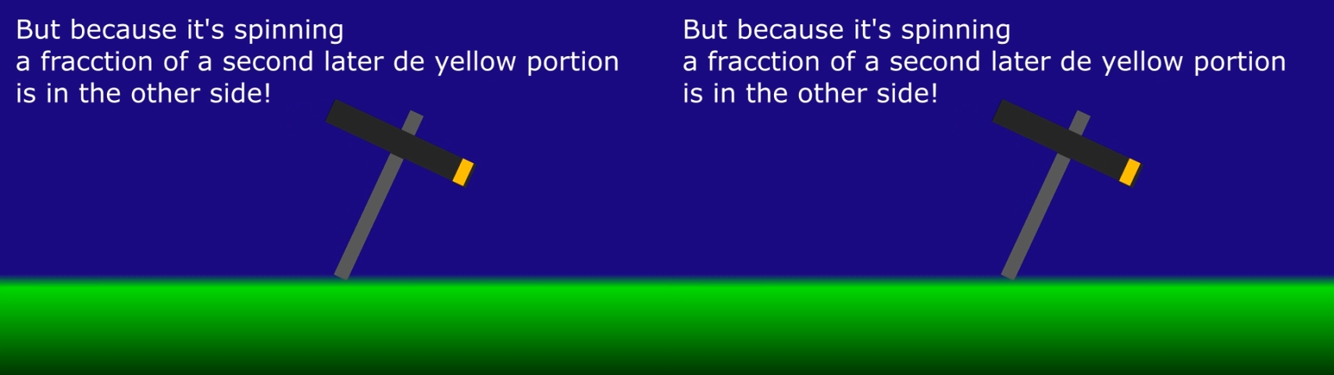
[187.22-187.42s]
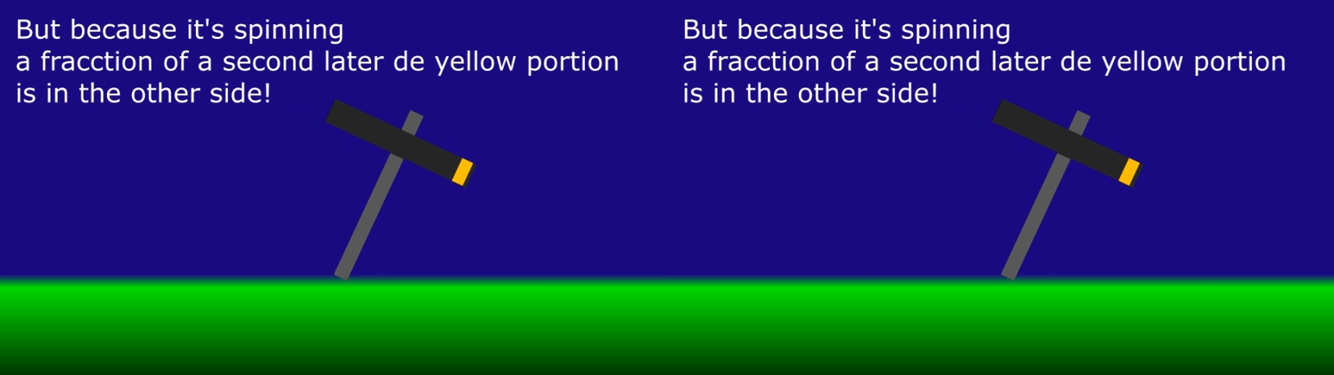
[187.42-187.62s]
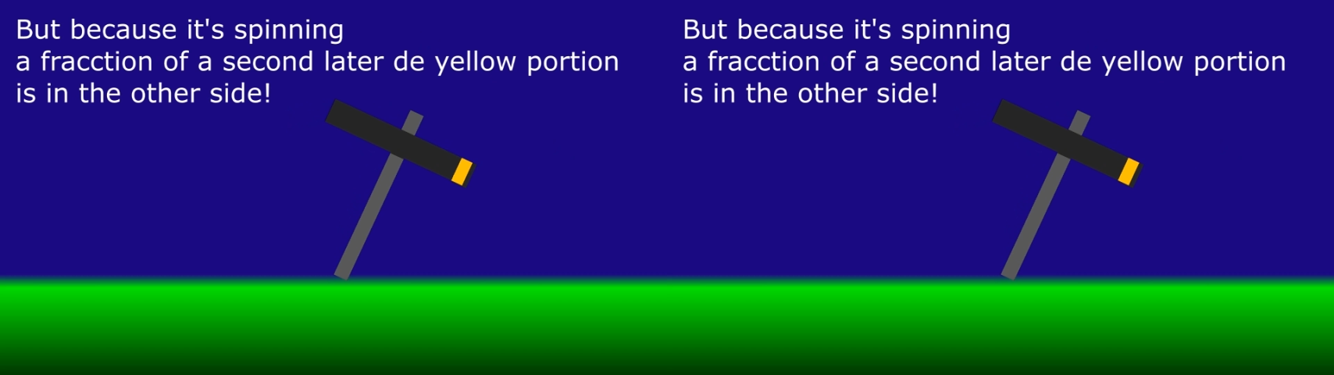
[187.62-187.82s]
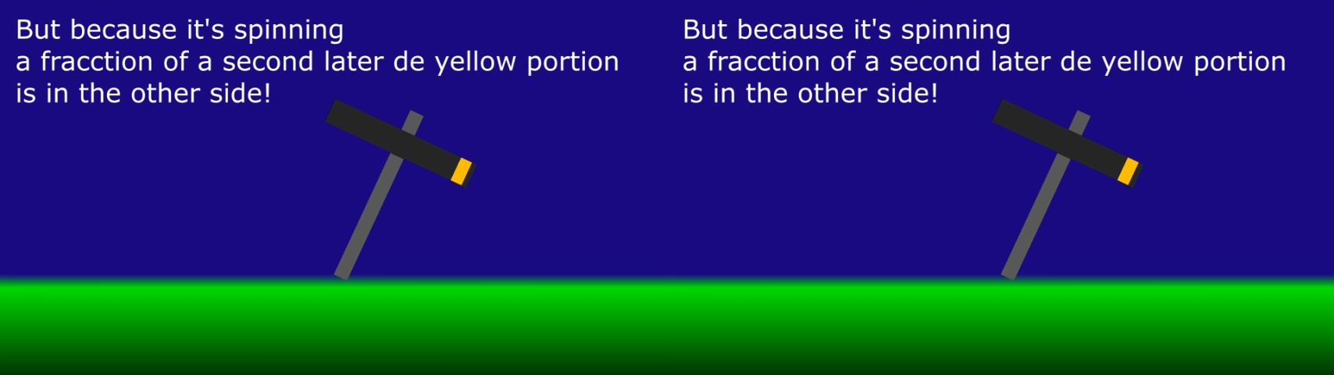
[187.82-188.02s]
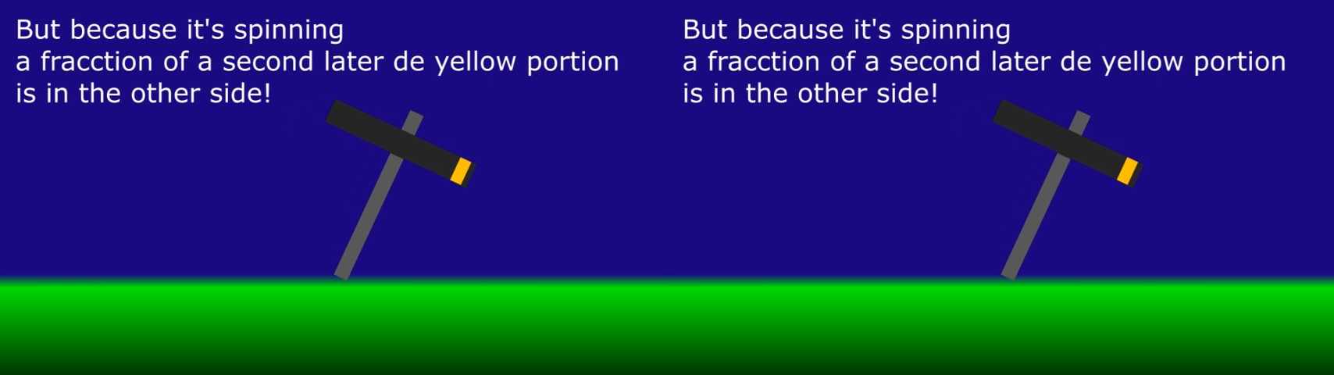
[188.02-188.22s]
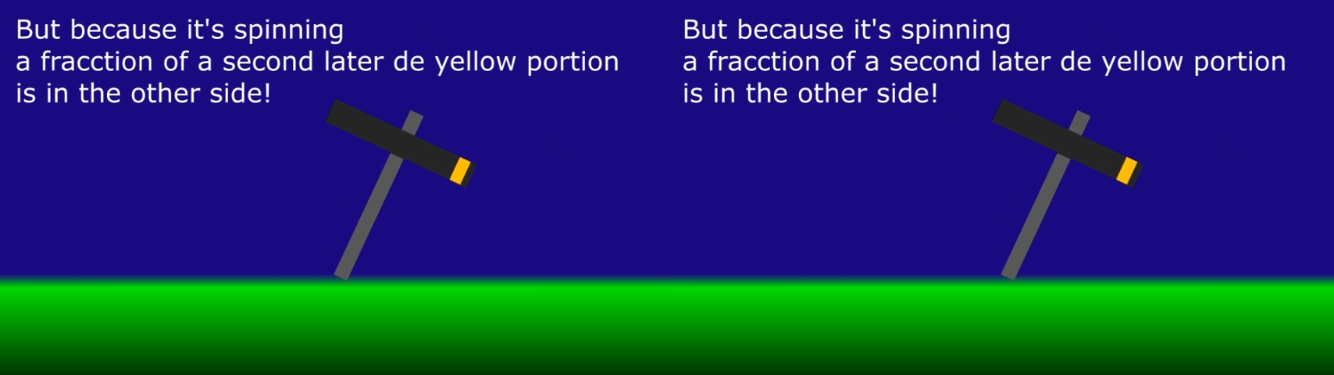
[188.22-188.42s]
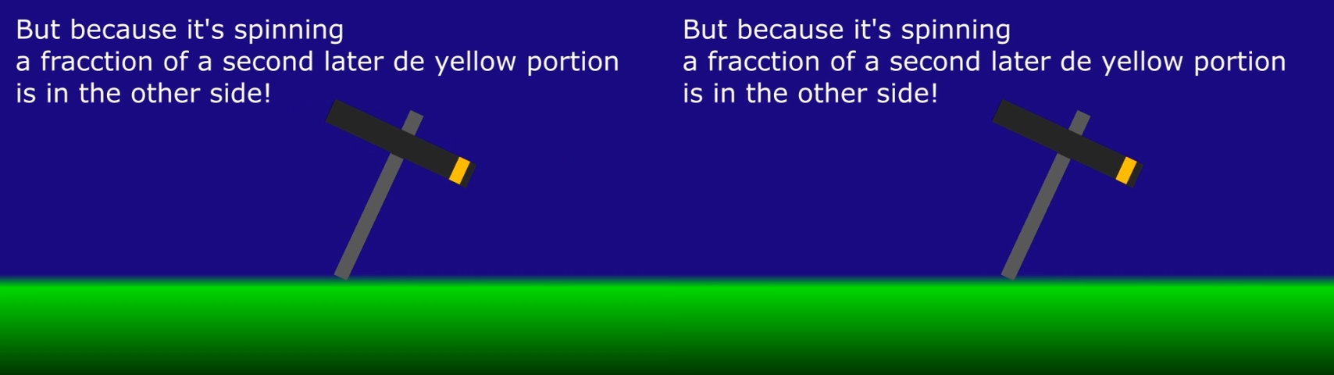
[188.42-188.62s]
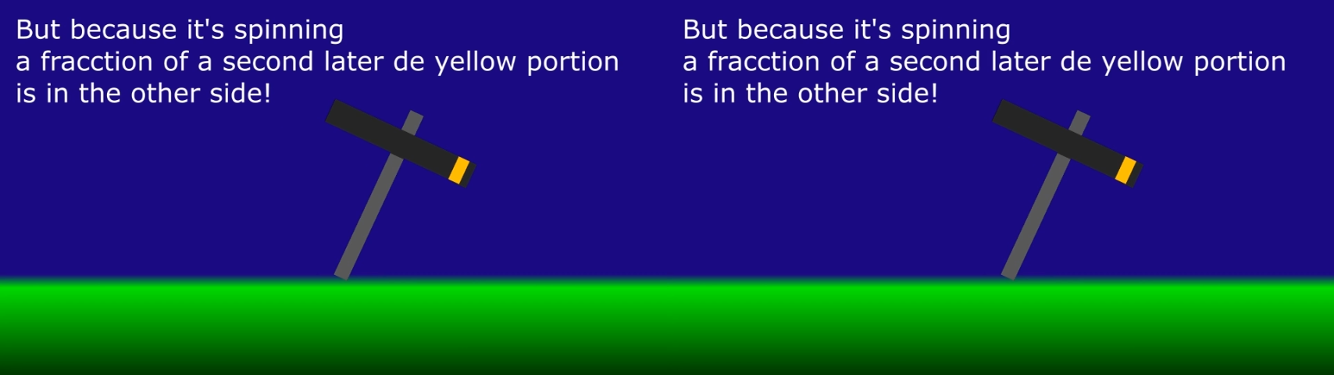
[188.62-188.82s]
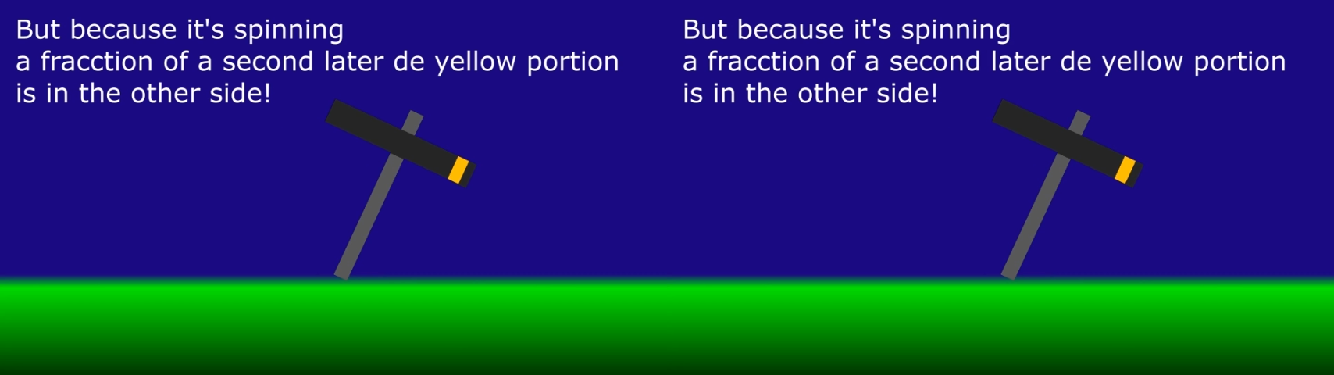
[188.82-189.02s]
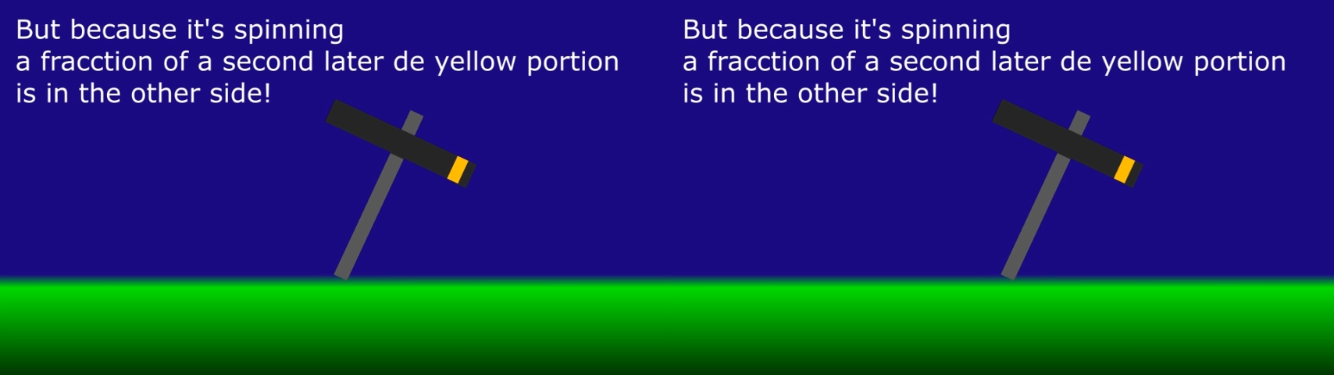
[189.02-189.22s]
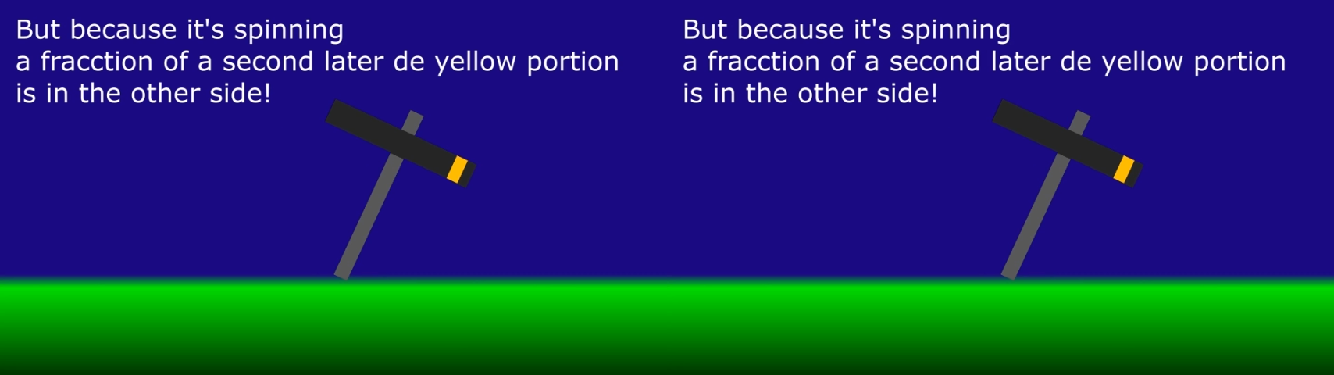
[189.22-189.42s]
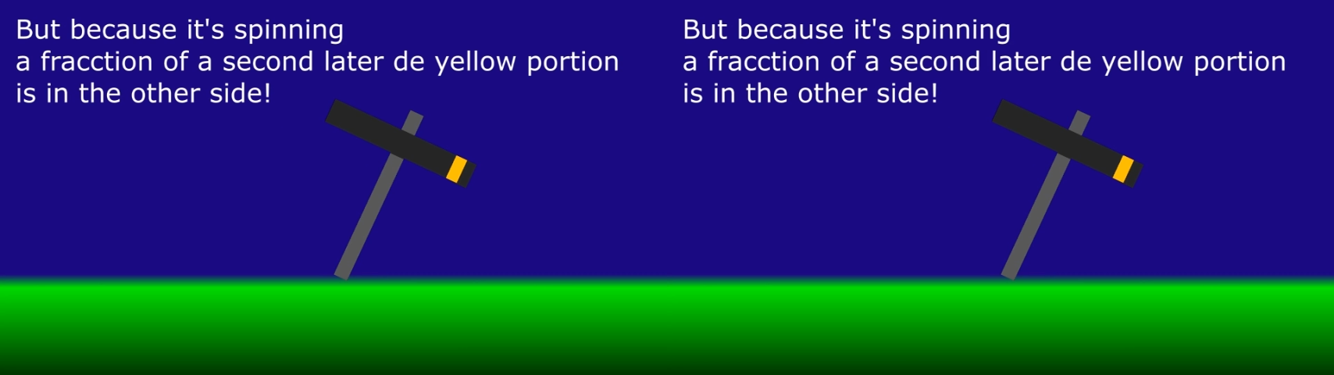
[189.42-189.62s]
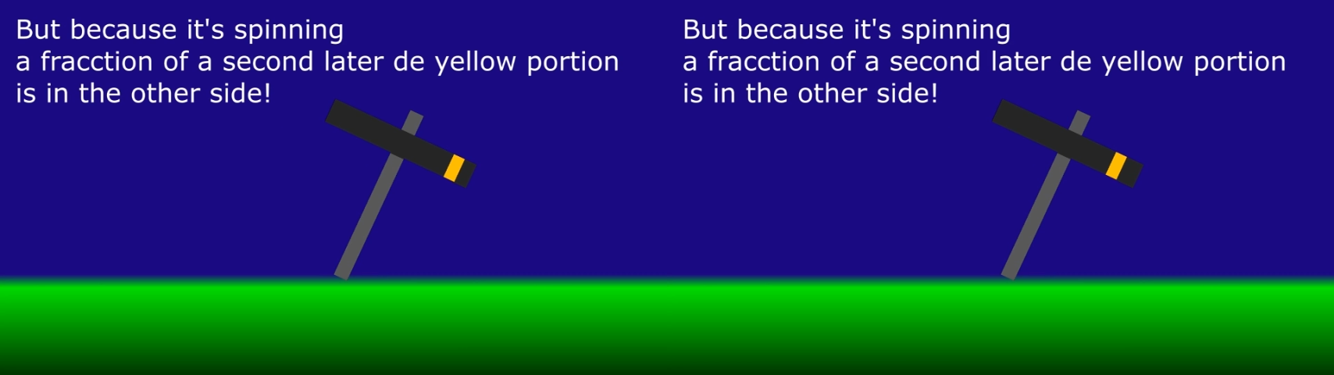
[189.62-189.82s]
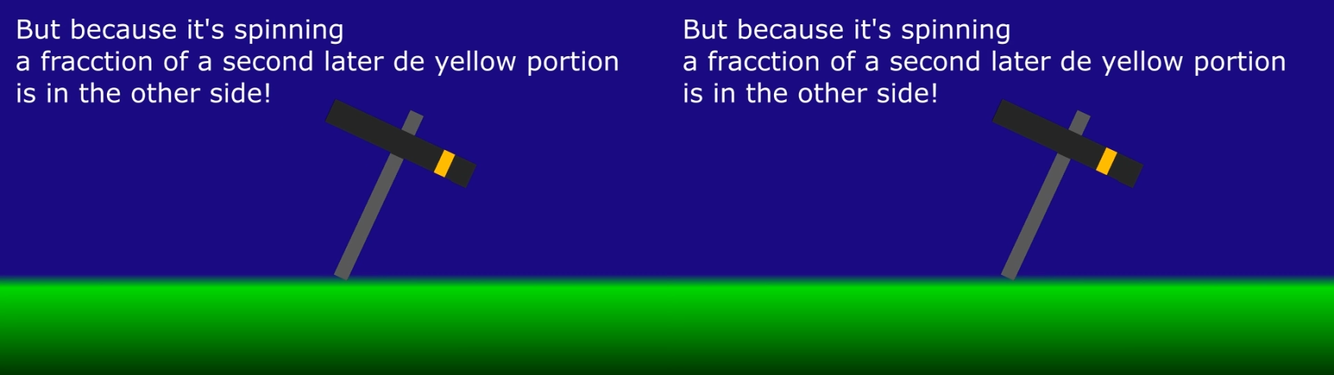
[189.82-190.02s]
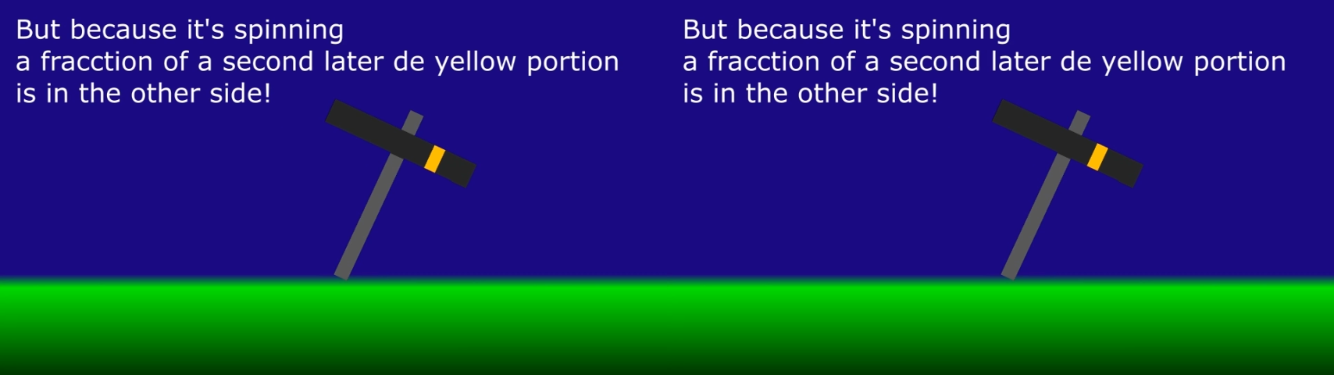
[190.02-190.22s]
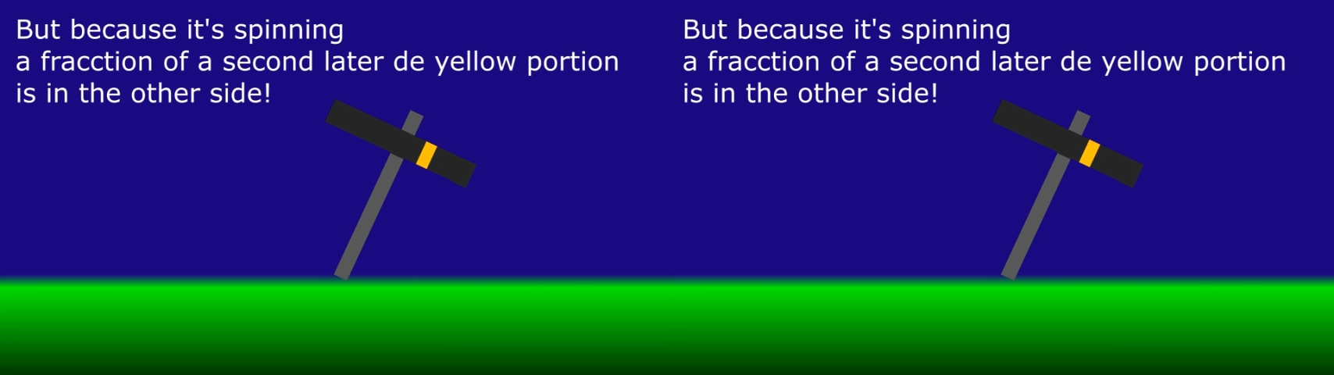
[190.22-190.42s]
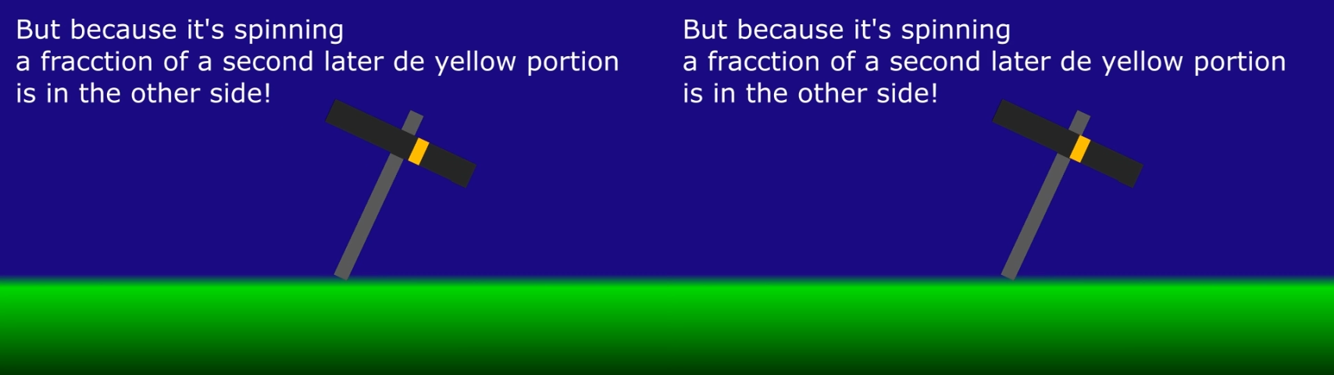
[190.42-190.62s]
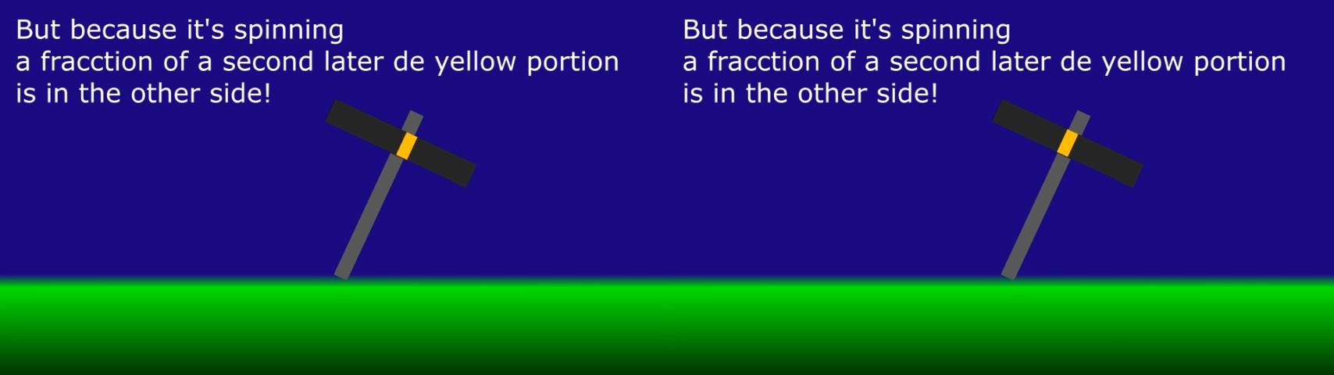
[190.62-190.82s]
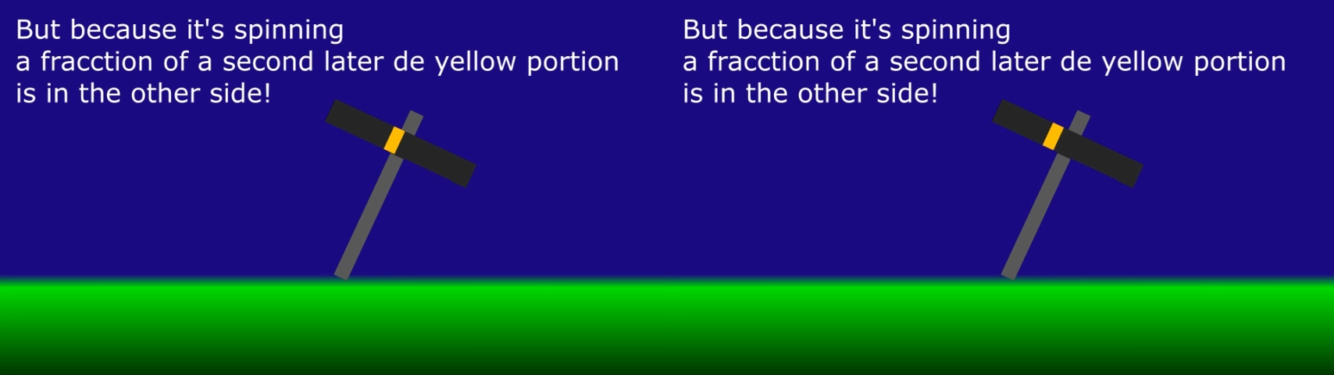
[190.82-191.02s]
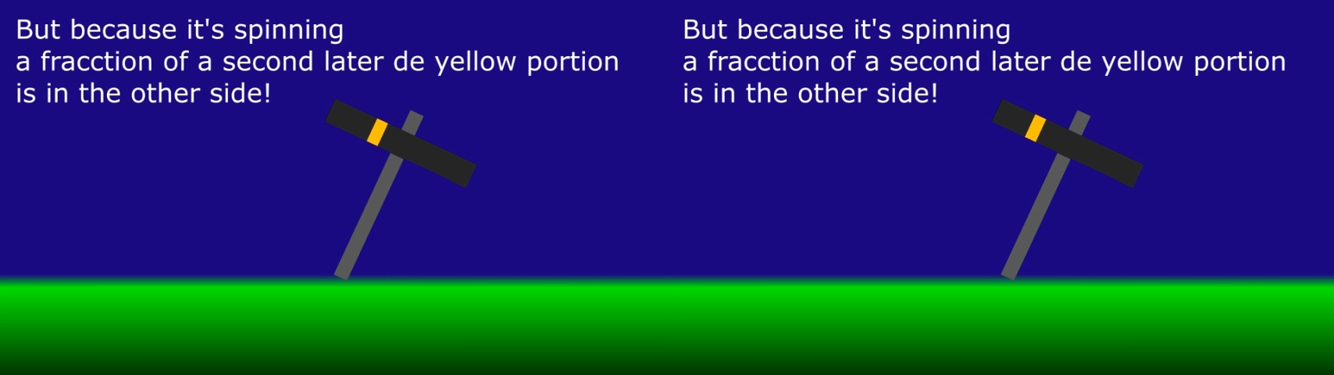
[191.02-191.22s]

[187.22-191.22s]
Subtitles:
Nobody's mouth can be seen.